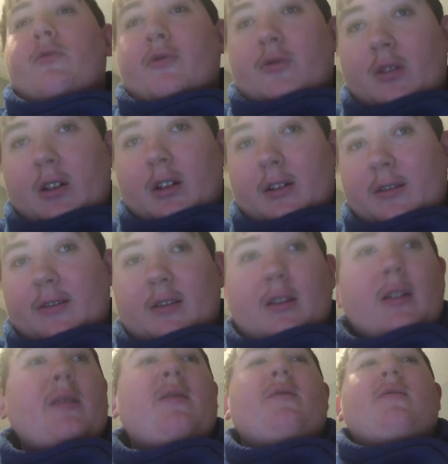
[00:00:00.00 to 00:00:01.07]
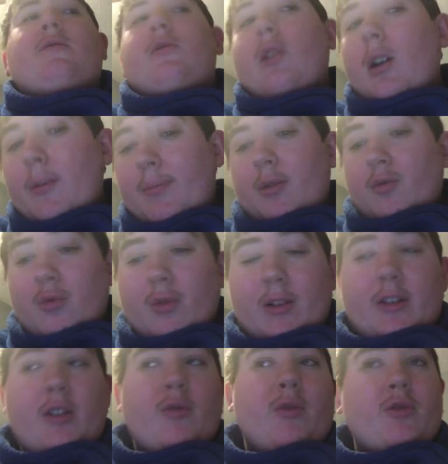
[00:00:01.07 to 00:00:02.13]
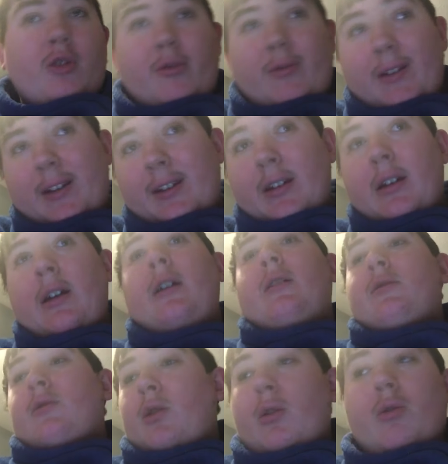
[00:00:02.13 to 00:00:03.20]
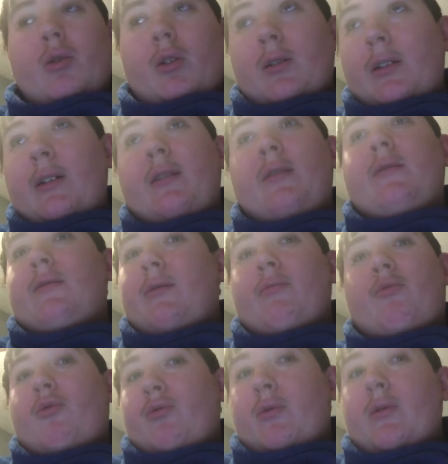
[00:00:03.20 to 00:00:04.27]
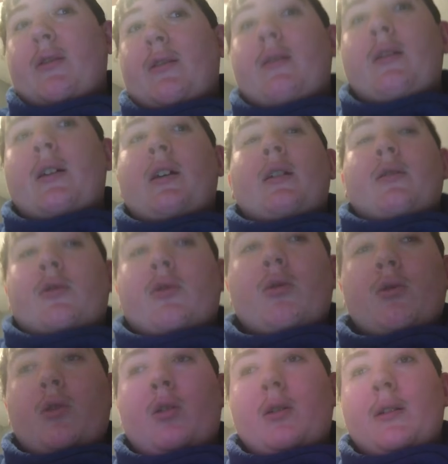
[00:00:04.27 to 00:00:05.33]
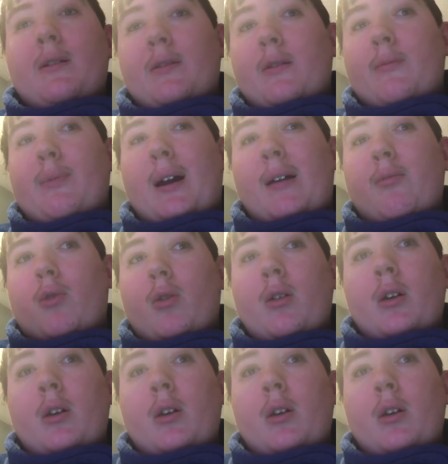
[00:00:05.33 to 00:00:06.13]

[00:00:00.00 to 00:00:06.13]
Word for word: just stop what you are doing, turn on some turn on the Bible